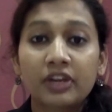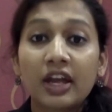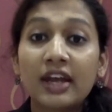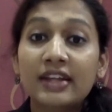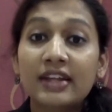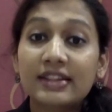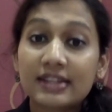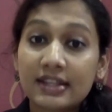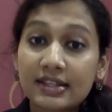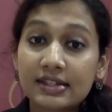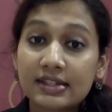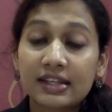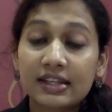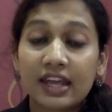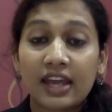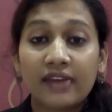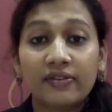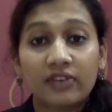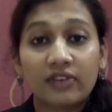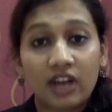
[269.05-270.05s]
This
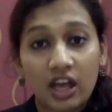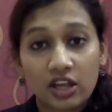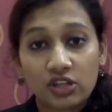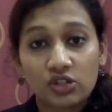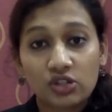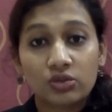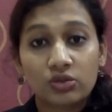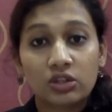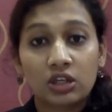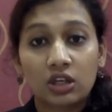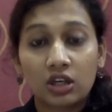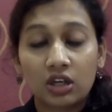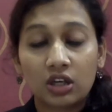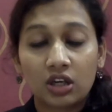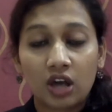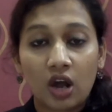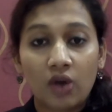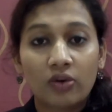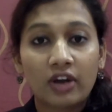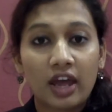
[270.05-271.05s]
gave rise to third
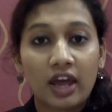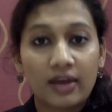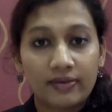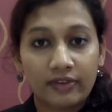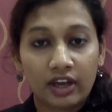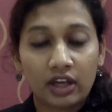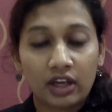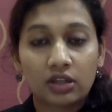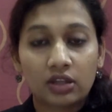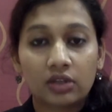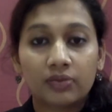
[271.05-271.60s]
round effect.